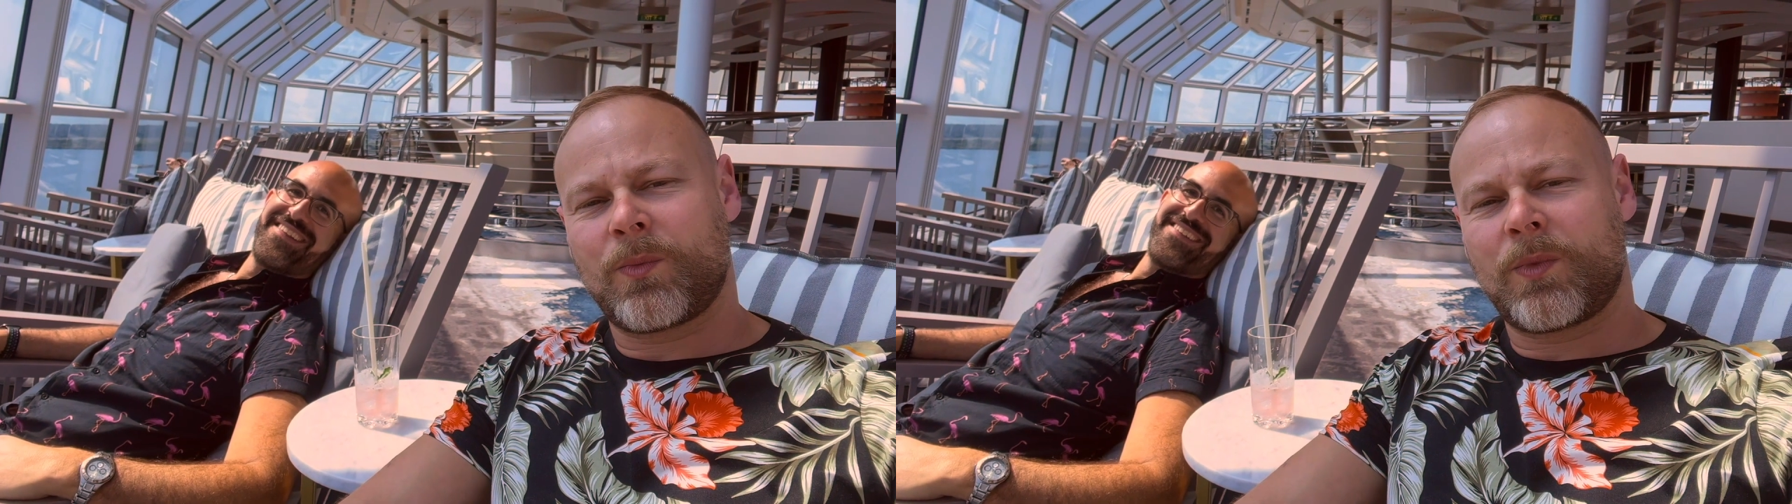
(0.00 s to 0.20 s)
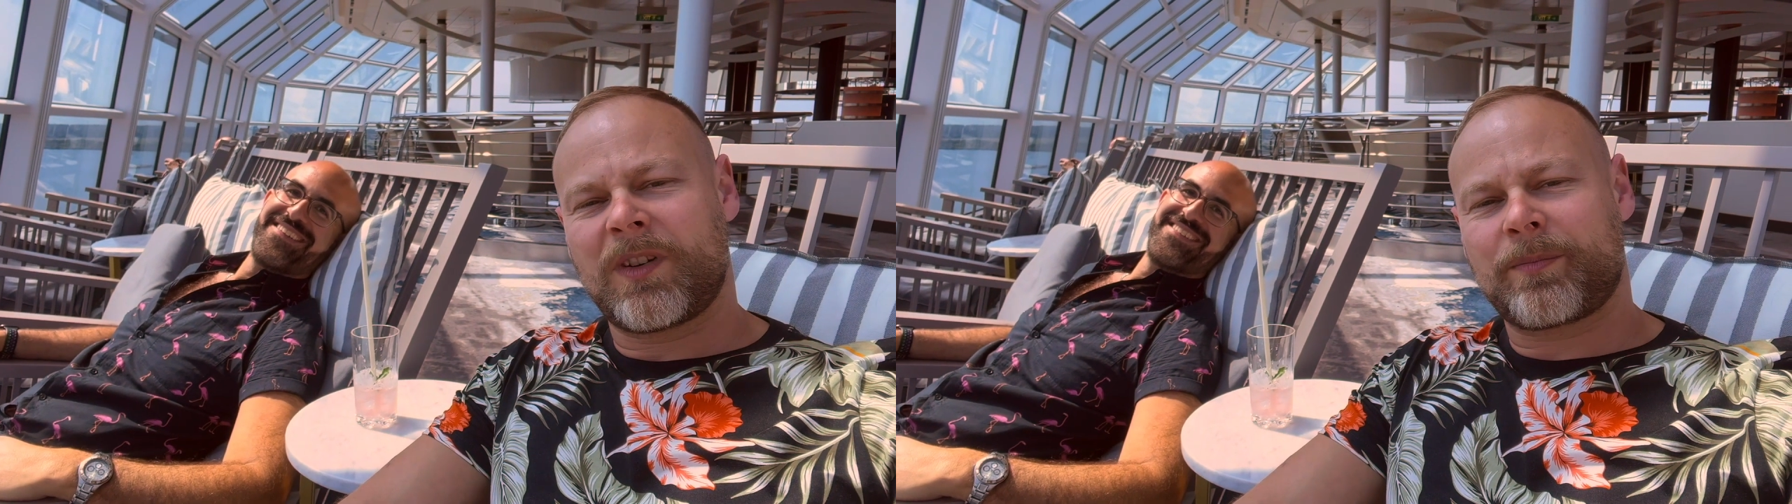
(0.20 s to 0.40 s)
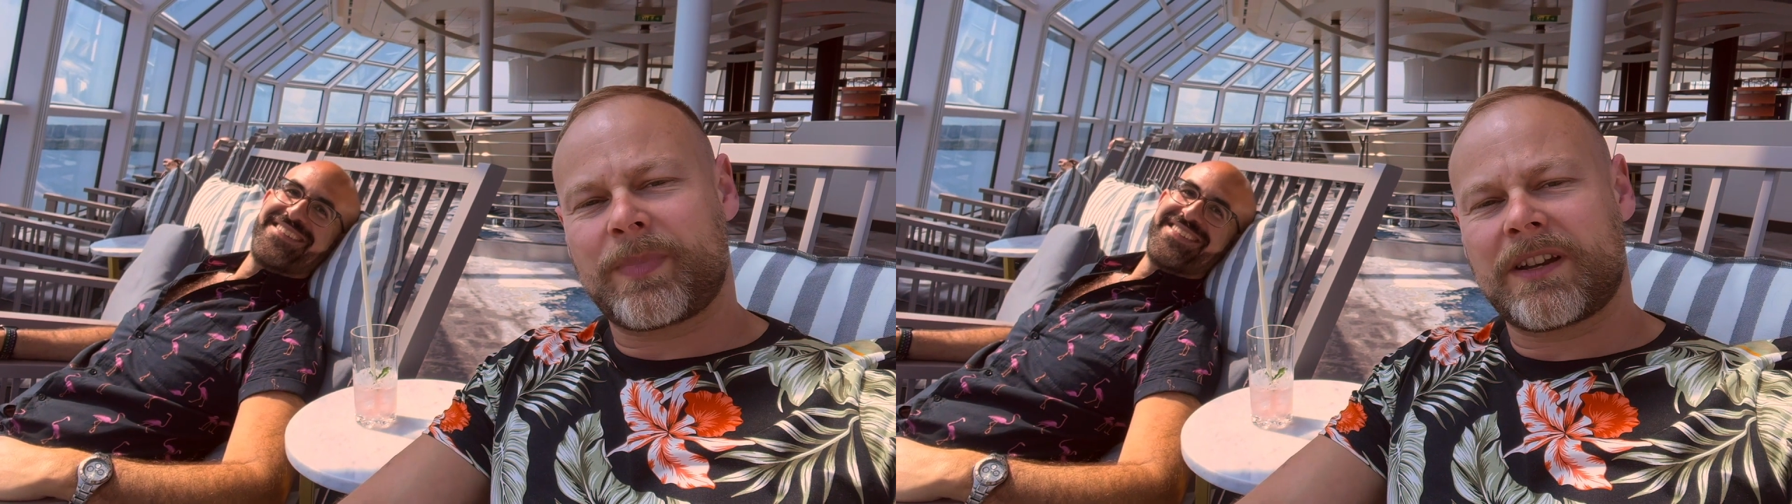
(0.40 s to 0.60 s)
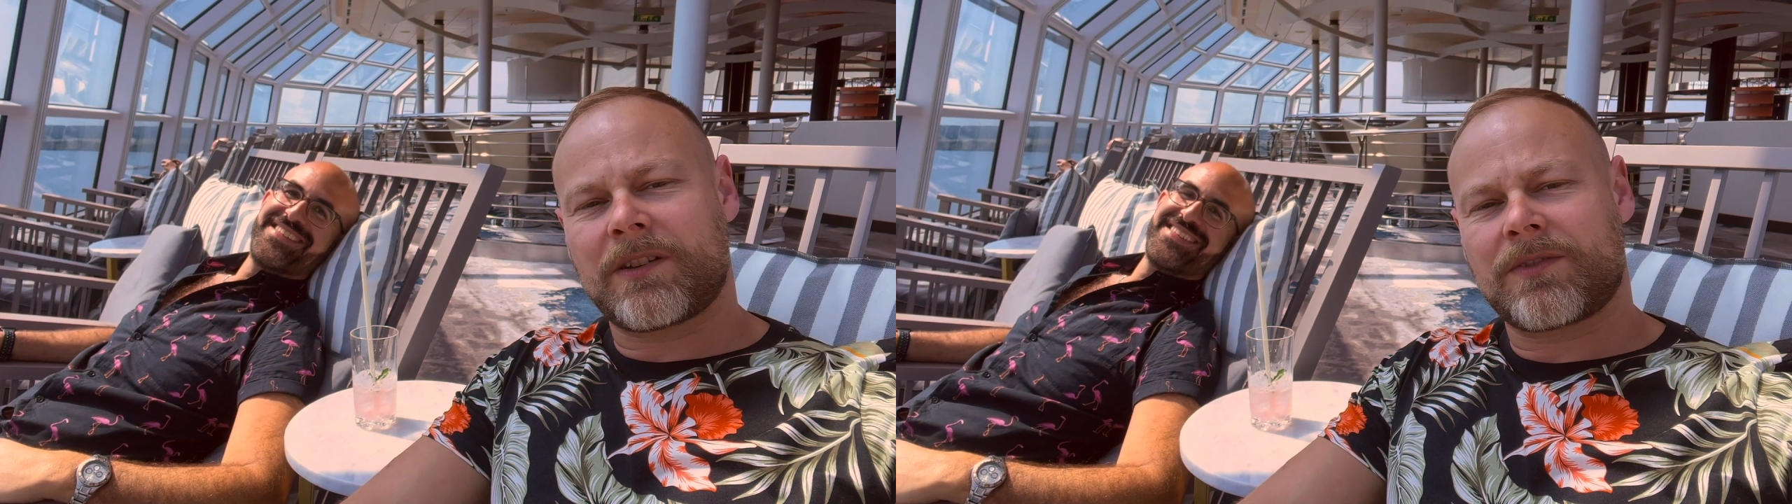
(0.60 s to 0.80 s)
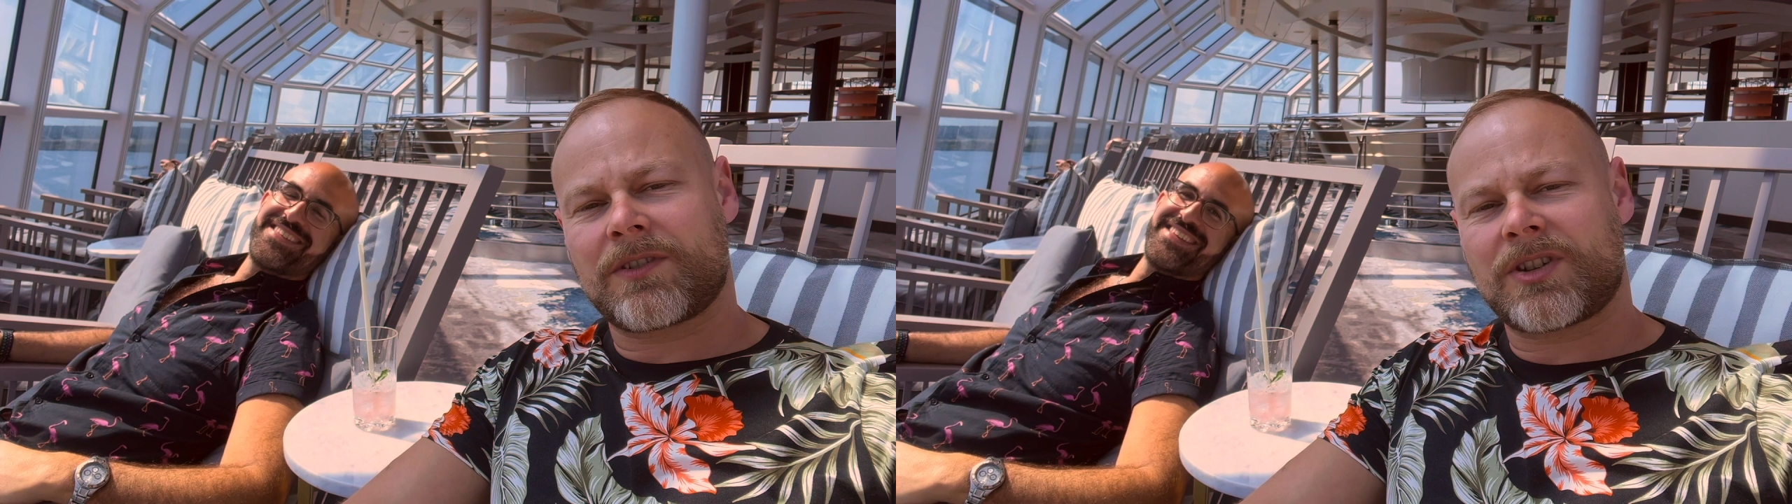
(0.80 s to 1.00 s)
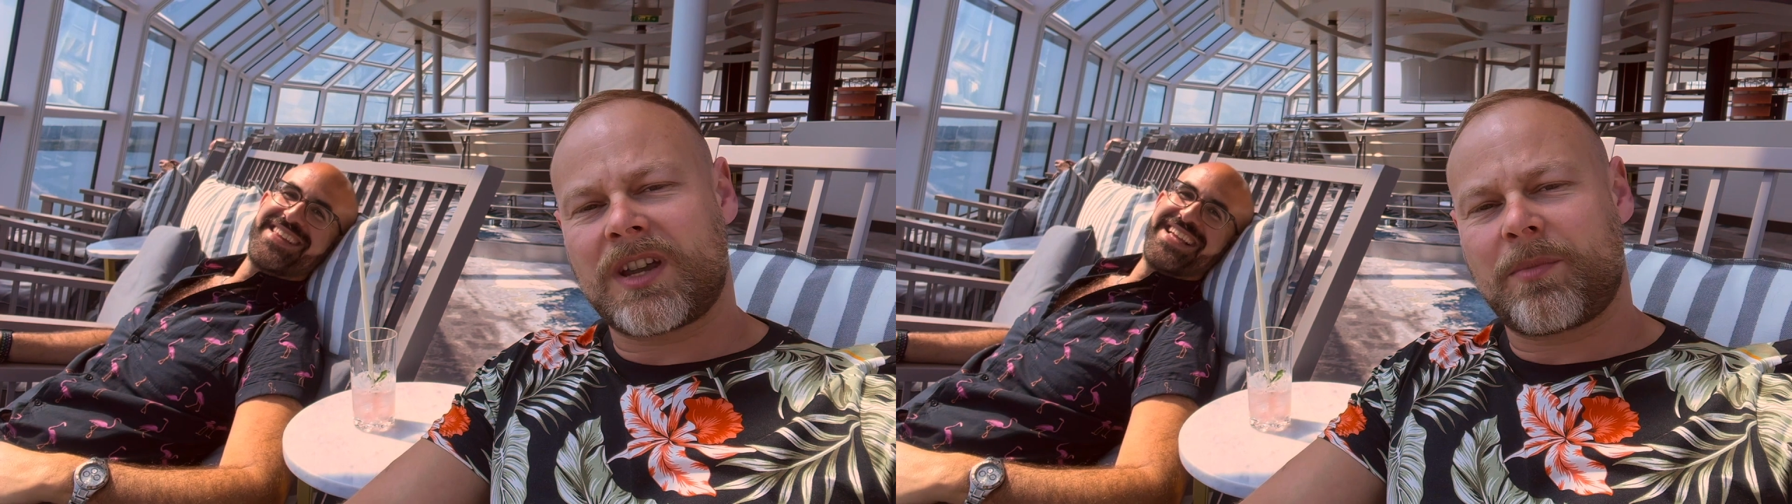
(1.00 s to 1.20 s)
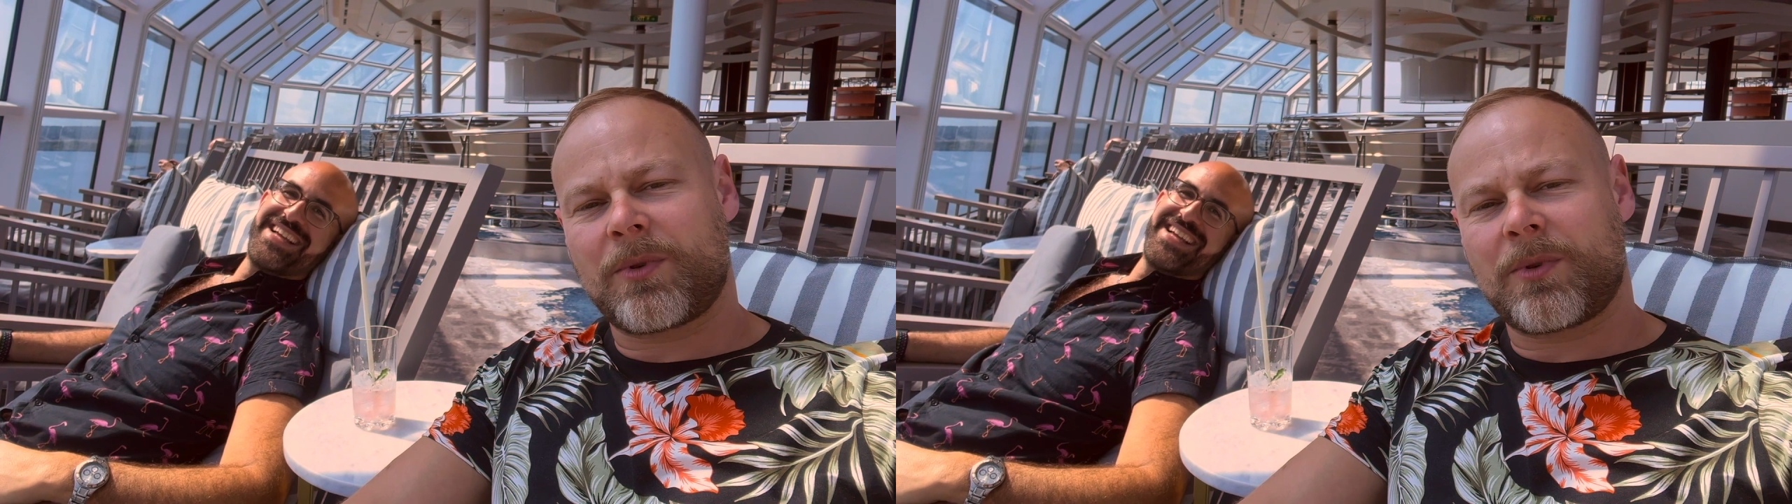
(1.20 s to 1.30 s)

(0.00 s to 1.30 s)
We've been on the ship